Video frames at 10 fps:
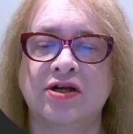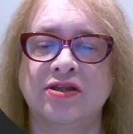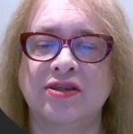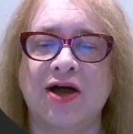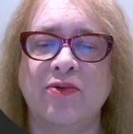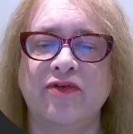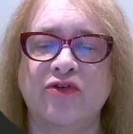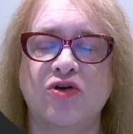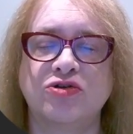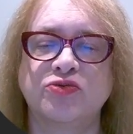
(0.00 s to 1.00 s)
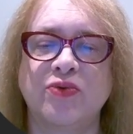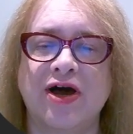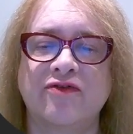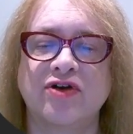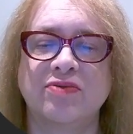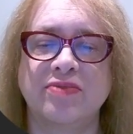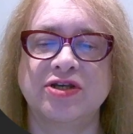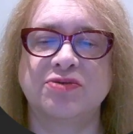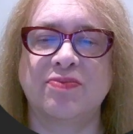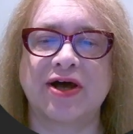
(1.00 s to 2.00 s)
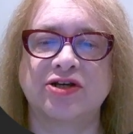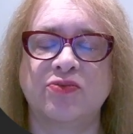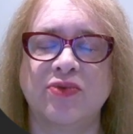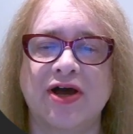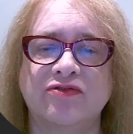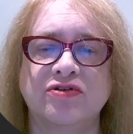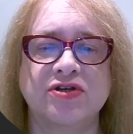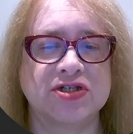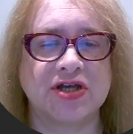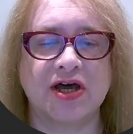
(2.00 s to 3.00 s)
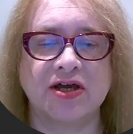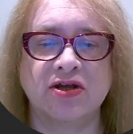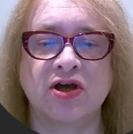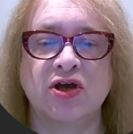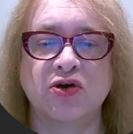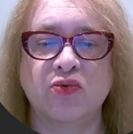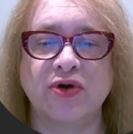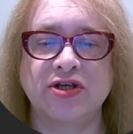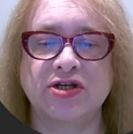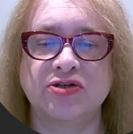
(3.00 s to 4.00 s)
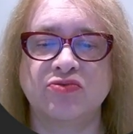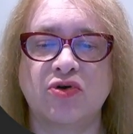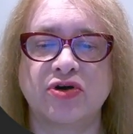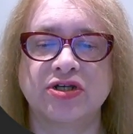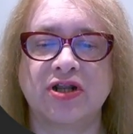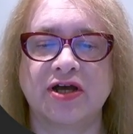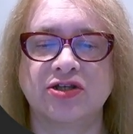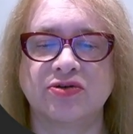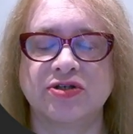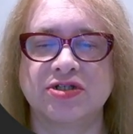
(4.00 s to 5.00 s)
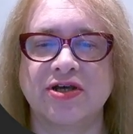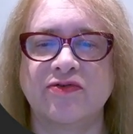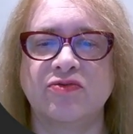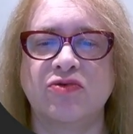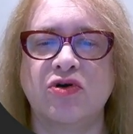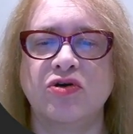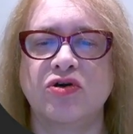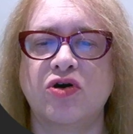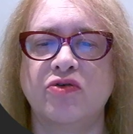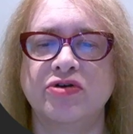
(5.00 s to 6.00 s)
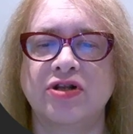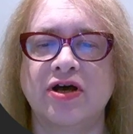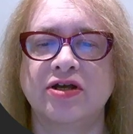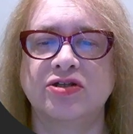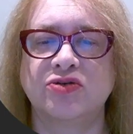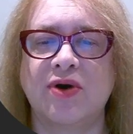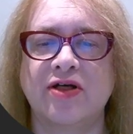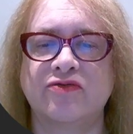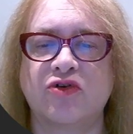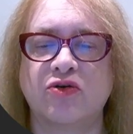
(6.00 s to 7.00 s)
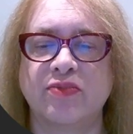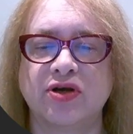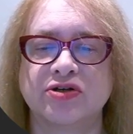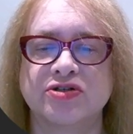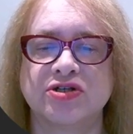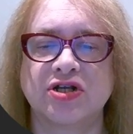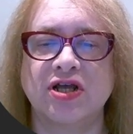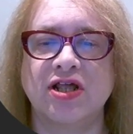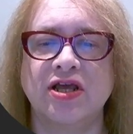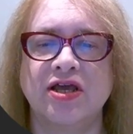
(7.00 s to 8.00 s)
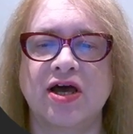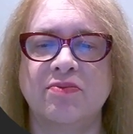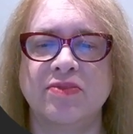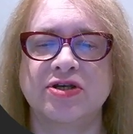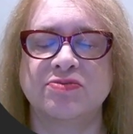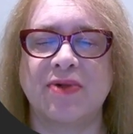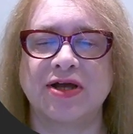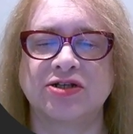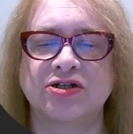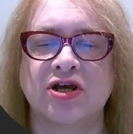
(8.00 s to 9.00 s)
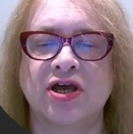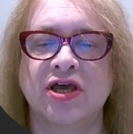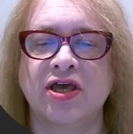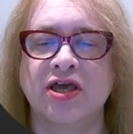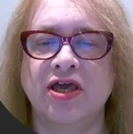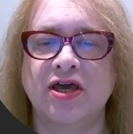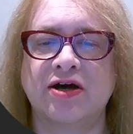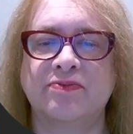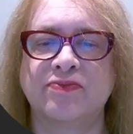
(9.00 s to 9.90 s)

Now, of course, we have a mismatch, and we have to decide which is wrong. Is line 27 wrong or is line 12 wrong? Because there's clearly a mismatch here.